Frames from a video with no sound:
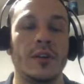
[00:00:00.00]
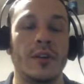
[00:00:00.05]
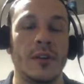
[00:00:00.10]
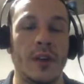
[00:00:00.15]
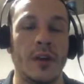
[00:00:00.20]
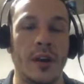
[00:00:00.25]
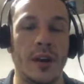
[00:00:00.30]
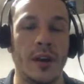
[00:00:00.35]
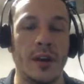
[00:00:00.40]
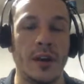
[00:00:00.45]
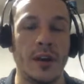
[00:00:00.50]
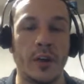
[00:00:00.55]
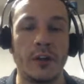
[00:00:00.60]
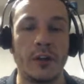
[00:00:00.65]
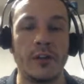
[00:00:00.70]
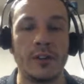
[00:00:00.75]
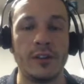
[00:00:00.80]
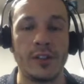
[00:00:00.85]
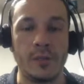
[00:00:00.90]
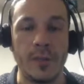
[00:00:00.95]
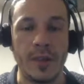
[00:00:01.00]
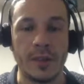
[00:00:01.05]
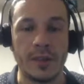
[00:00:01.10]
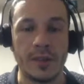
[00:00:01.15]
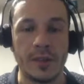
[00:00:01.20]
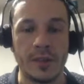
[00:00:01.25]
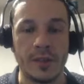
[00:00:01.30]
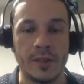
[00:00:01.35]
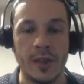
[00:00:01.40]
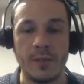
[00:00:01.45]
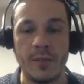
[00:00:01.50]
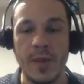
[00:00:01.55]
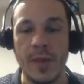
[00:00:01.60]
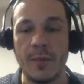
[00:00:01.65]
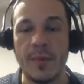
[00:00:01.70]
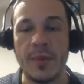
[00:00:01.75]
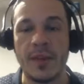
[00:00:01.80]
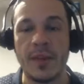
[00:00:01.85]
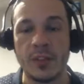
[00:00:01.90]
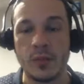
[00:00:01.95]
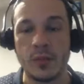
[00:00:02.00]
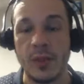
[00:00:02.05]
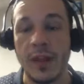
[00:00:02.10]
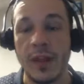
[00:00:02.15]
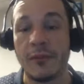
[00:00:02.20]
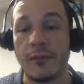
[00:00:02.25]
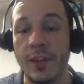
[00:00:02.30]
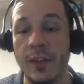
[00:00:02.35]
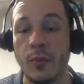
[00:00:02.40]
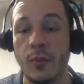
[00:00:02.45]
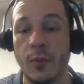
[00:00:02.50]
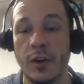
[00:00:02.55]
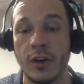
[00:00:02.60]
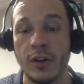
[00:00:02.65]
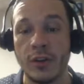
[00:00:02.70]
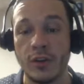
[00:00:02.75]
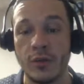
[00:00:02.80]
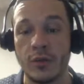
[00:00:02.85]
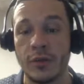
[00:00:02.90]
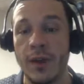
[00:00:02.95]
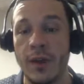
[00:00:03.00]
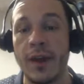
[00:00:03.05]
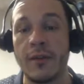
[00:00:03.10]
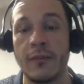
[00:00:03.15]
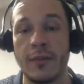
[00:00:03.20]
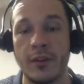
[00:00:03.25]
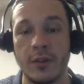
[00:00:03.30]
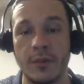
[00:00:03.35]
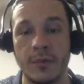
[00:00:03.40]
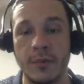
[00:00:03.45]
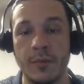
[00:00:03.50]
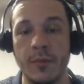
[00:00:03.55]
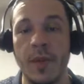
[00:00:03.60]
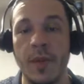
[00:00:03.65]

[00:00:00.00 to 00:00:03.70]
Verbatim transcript: uh, encouragement to say maybe that's what I really want to do forever.